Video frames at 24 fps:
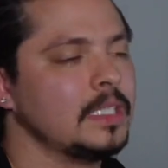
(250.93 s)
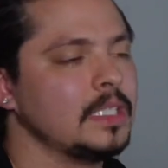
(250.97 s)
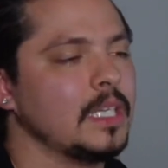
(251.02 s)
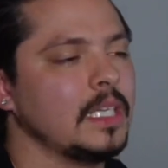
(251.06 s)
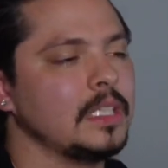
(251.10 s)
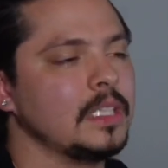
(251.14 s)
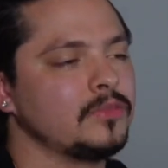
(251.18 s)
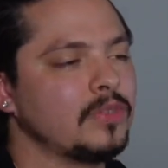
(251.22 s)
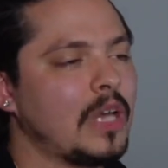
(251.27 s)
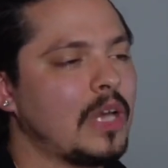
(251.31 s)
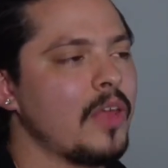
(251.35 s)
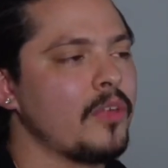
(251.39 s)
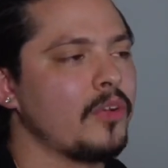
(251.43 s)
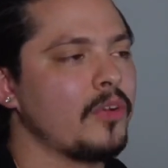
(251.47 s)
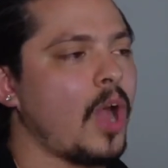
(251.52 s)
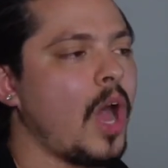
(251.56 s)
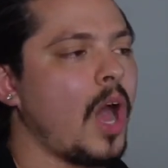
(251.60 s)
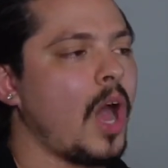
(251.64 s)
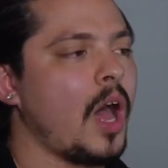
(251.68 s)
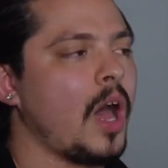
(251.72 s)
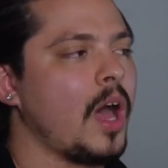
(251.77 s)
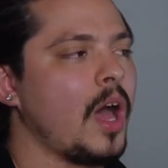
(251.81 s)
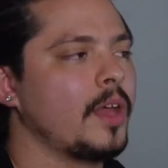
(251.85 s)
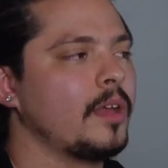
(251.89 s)
It's rather
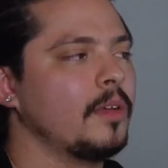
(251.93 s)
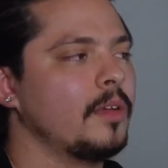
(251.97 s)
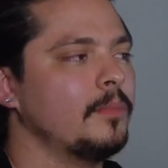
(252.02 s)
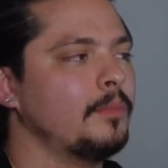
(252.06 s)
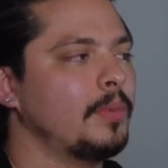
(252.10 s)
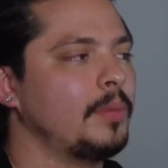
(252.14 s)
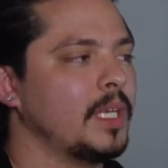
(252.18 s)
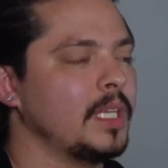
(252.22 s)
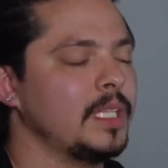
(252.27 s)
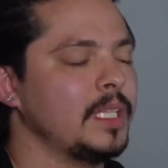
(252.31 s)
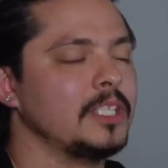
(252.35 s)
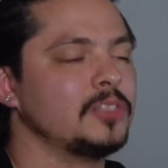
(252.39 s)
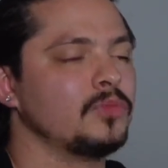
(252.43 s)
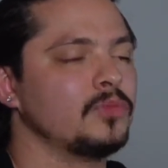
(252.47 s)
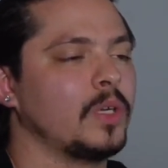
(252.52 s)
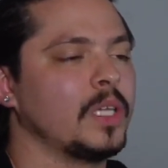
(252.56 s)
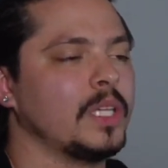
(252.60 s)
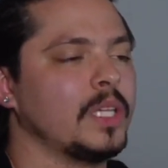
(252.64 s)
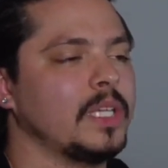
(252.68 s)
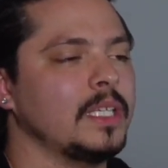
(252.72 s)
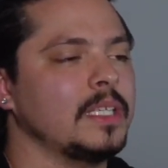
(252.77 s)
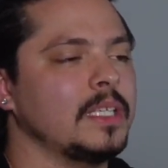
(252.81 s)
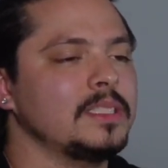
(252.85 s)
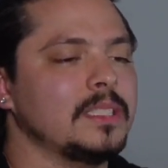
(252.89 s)
odd, but it is what
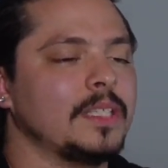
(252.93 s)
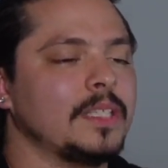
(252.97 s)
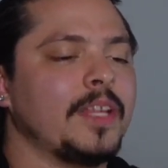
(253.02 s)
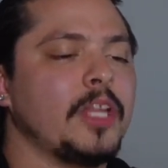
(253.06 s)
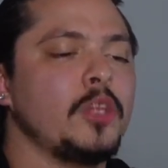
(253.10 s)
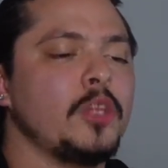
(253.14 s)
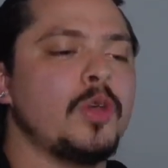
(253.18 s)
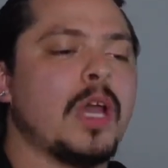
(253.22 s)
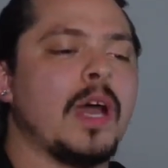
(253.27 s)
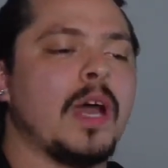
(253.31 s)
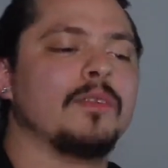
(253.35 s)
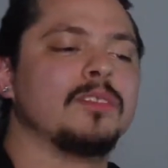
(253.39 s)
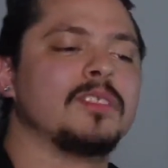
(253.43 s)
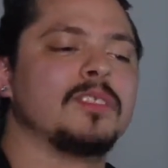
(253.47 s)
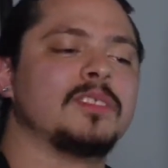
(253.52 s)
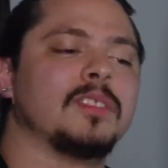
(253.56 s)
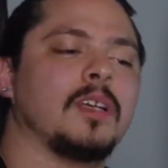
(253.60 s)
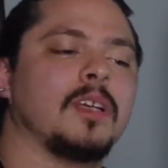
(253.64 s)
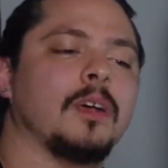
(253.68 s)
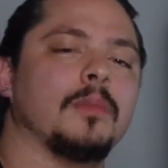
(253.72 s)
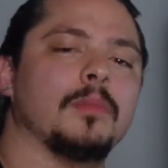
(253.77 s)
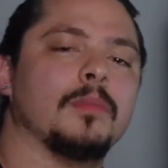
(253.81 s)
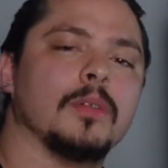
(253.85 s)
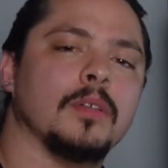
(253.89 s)
it is. And then you have
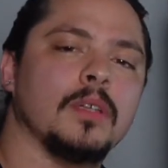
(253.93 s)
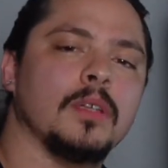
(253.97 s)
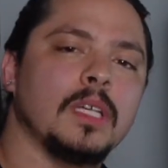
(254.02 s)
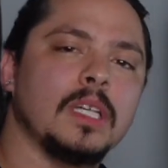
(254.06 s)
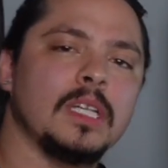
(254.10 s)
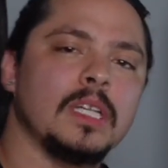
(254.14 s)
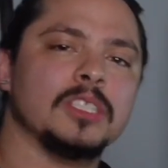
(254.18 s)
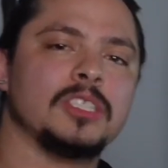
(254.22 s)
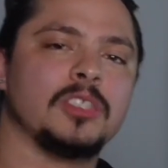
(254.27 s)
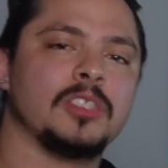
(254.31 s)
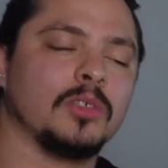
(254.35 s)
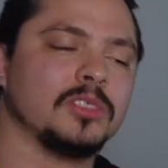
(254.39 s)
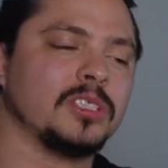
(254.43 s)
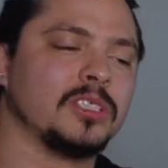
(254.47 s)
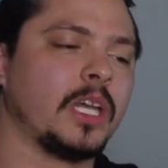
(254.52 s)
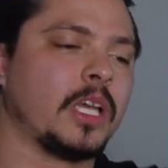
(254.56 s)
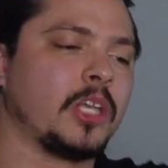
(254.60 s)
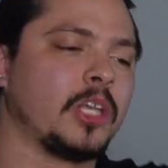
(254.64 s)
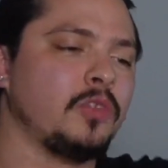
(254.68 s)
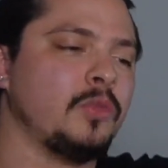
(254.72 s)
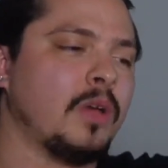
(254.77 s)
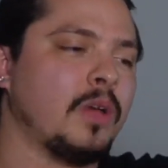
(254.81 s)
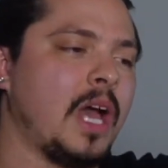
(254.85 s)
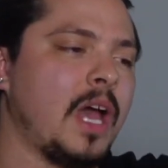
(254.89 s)
sub. So it's
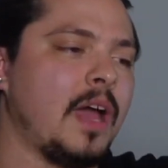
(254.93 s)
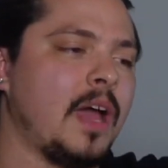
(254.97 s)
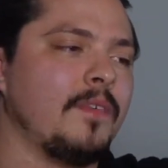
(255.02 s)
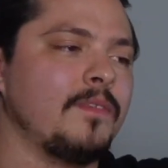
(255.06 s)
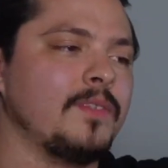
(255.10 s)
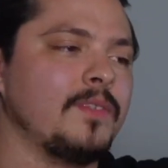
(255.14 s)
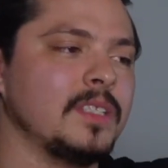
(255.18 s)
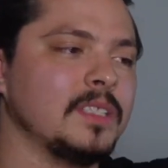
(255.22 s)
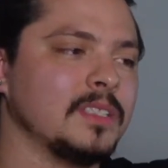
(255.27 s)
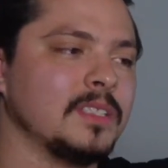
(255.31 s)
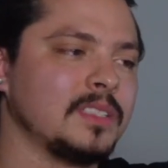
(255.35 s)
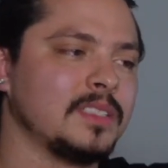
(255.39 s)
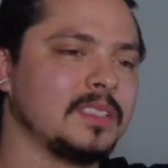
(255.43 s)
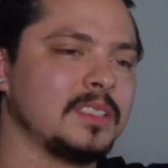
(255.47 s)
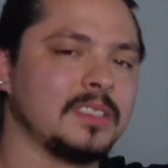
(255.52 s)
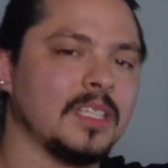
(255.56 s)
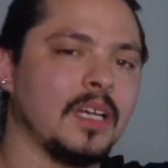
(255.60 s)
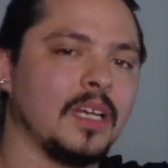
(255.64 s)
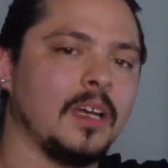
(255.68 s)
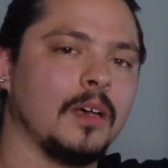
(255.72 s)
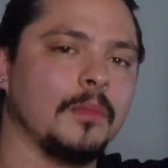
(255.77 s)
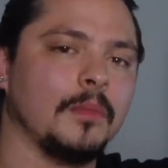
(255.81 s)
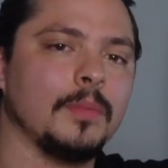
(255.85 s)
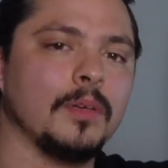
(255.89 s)
like you have this
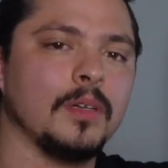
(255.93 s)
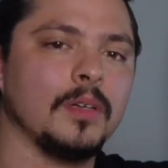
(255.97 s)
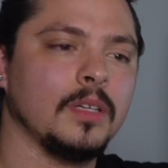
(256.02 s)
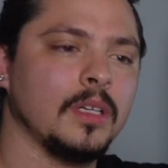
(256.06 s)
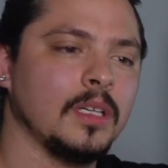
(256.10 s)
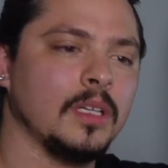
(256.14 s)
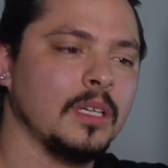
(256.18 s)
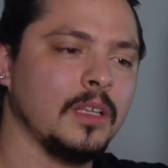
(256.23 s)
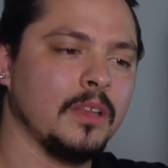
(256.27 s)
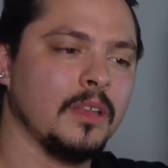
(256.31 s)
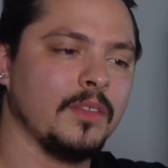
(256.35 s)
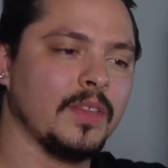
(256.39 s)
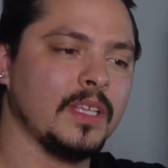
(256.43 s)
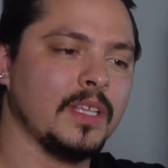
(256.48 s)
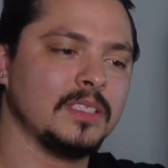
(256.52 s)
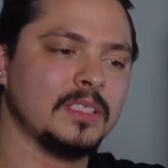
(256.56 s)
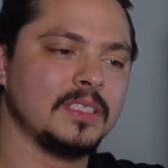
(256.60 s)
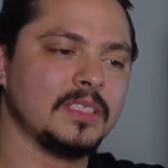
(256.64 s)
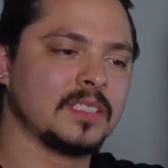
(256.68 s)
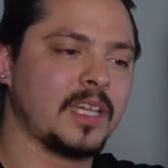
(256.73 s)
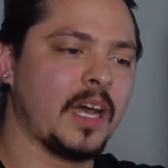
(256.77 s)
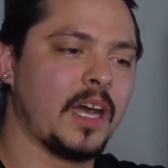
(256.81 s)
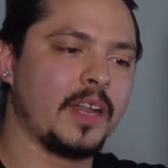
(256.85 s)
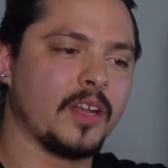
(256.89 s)
sub, this
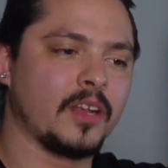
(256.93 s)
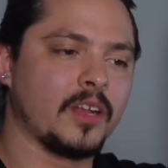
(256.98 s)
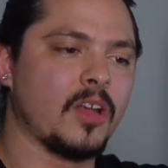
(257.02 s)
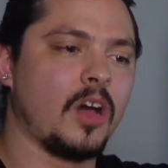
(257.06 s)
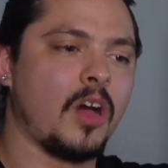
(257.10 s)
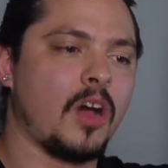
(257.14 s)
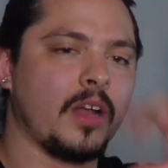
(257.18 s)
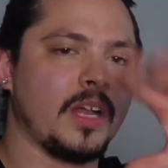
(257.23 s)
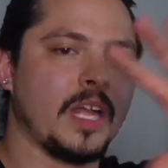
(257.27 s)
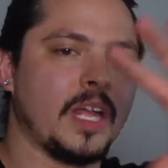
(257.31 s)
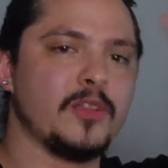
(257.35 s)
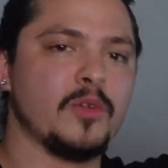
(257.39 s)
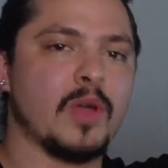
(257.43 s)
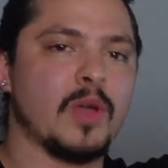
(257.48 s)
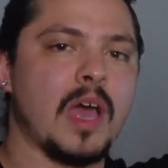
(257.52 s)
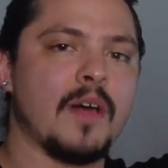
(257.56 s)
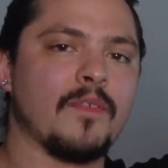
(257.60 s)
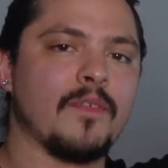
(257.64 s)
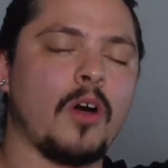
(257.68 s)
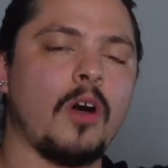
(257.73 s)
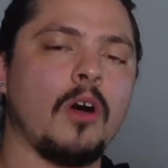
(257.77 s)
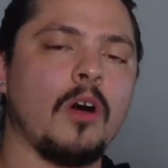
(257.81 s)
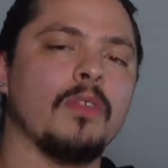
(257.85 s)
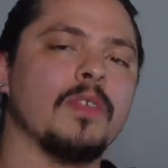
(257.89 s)
is kind of gone, and you
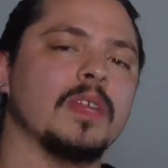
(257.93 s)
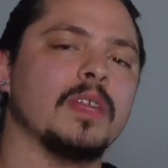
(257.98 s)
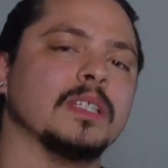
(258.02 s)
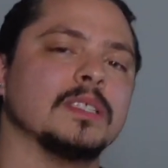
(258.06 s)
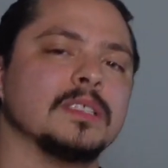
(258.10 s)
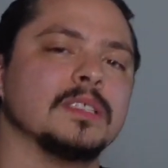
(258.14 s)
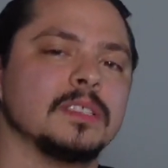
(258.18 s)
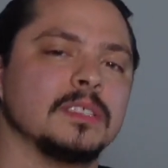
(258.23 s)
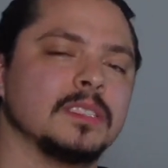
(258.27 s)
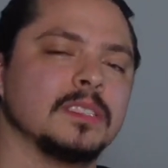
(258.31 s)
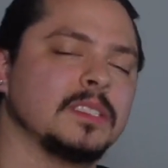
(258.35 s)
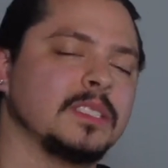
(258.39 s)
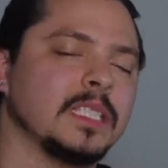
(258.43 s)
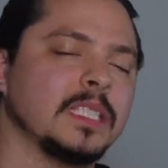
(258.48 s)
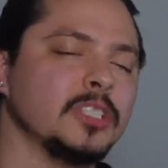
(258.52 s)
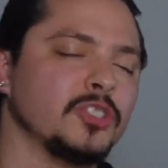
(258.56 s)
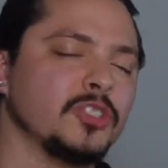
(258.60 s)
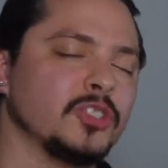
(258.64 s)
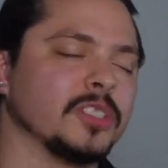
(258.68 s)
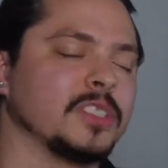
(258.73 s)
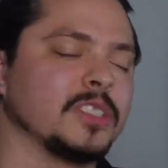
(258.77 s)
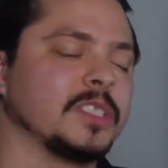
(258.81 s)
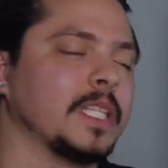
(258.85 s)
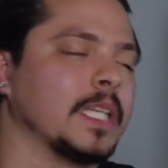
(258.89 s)
have all this. It's
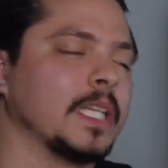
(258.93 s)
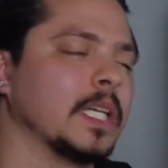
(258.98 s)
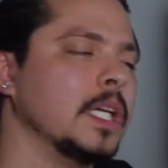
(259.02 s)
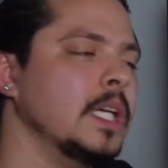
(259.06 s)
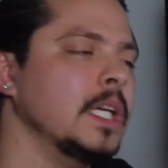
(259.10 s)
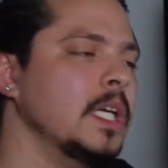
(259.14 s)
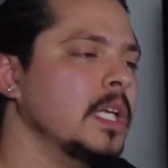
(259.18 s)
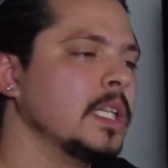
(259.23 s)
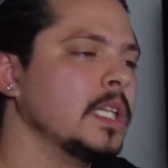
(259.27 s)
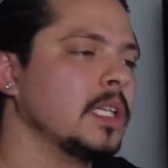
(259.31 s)
interesting.